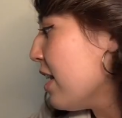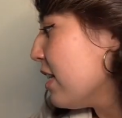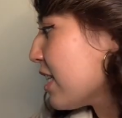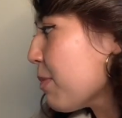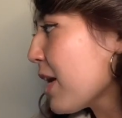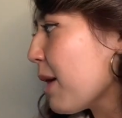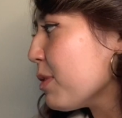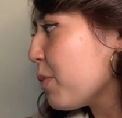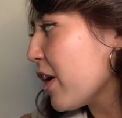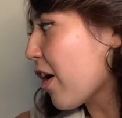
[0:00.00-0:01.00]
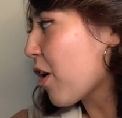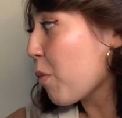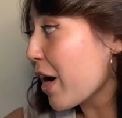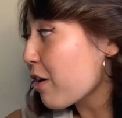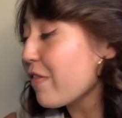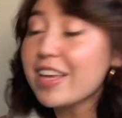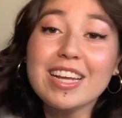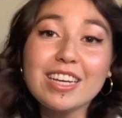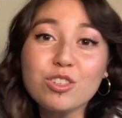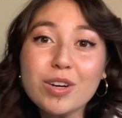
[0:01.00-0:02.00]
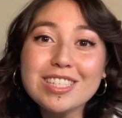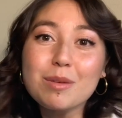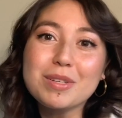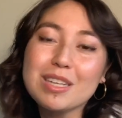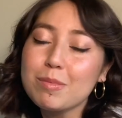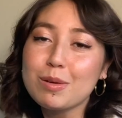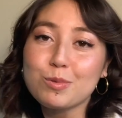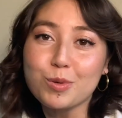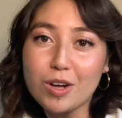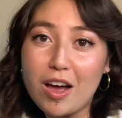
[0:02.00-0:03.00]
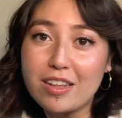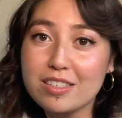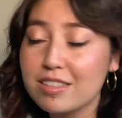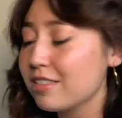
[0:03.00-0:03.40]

Sometimes we are aware of it and can trace it, but sometimes we're not.